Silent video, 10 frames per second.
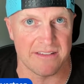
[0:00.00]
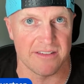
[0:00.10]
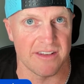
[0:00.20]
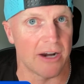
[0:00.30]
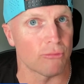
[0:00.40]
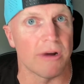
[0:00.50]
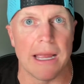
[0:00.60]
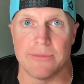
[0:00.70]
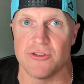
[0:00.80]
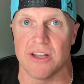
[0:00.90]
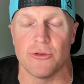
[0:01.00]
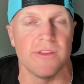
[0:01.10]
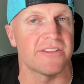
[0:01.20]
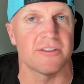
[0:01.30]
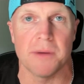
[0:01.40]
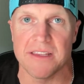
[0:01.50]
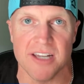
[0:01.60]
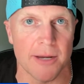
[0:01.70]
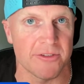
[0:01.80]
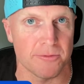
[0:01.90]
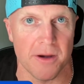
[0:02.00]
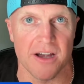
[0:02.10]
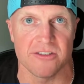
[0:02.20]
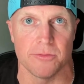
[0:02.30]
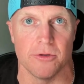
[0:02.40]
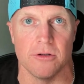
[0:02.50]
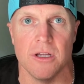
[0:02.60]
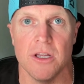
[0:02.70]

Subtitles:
It's not reps. You're not doing this as many times as possible.